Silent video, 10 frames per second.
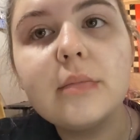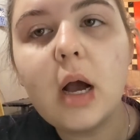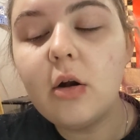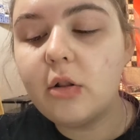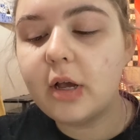
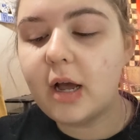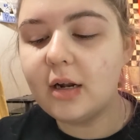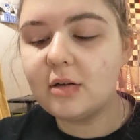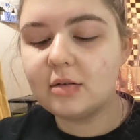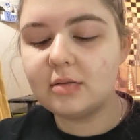I don't
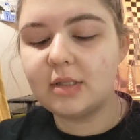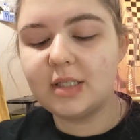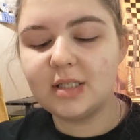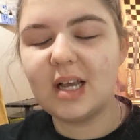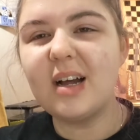know,
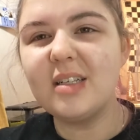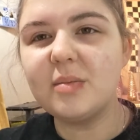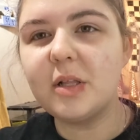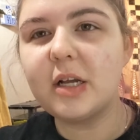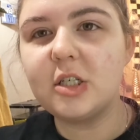these kind of
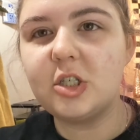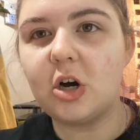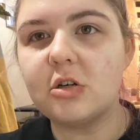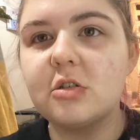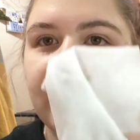smell like a doctor's